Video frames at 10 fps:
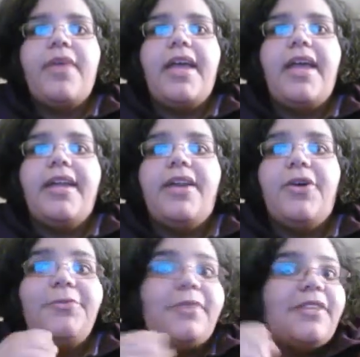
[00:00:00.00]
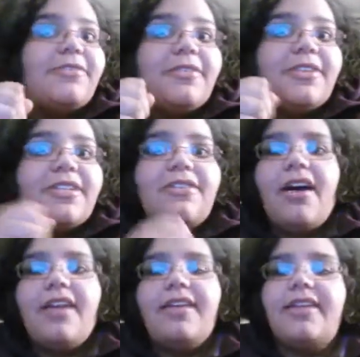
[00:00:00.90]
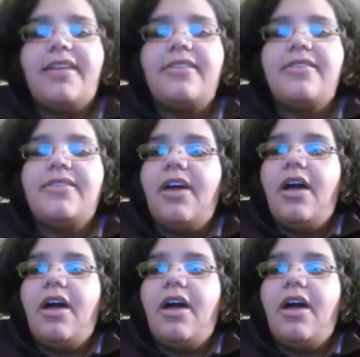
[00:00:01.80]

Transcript: And hoping for Lestrade next.